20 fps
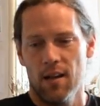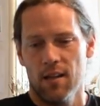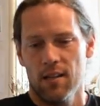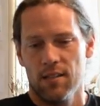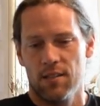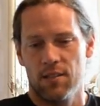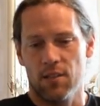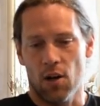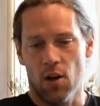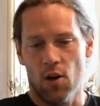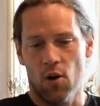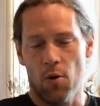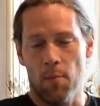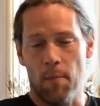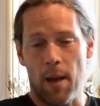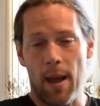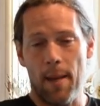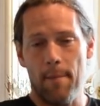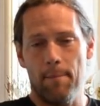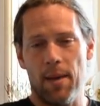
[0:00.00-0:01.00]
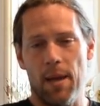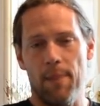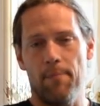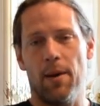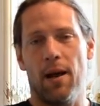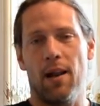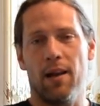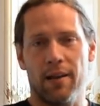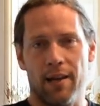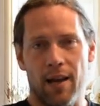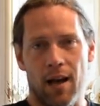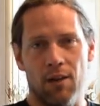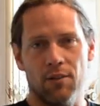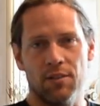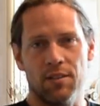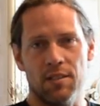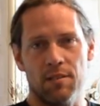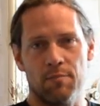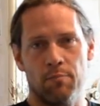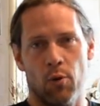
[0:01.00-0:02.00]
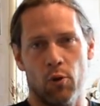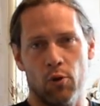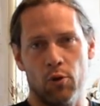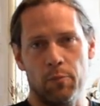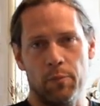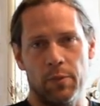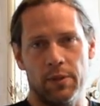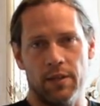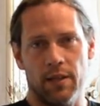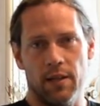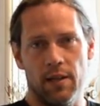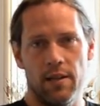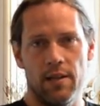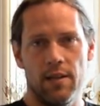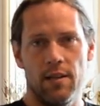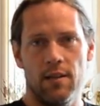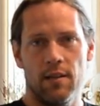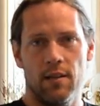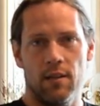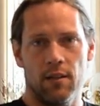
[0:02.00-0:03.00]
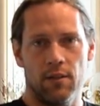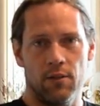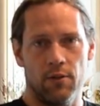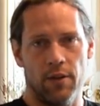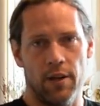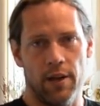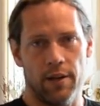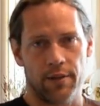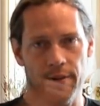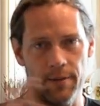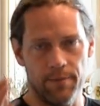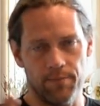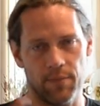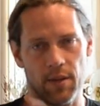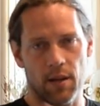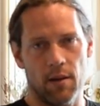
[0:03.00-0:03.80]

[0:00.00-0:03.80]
So my PayPal account is borutpeterlin together